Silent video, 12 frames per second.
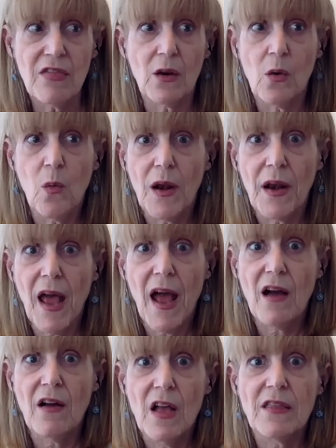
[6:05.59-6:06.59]
They don't want to
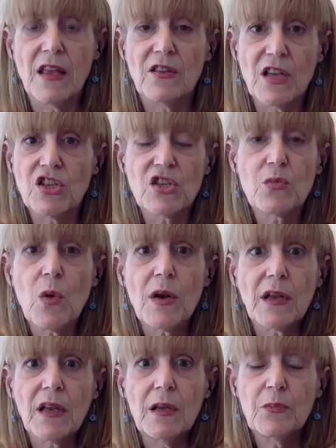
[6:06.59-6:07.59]
have, they just
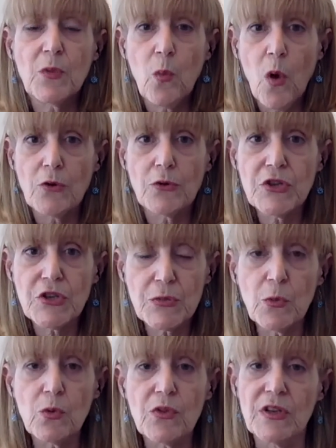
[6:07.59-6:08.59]
want to keep the waters
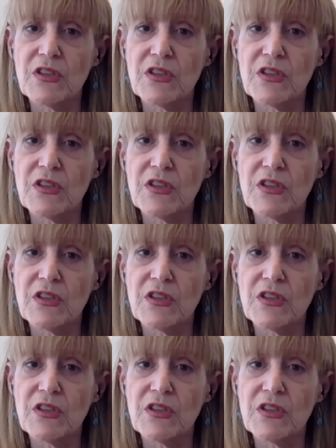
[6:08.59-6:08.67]
smooth.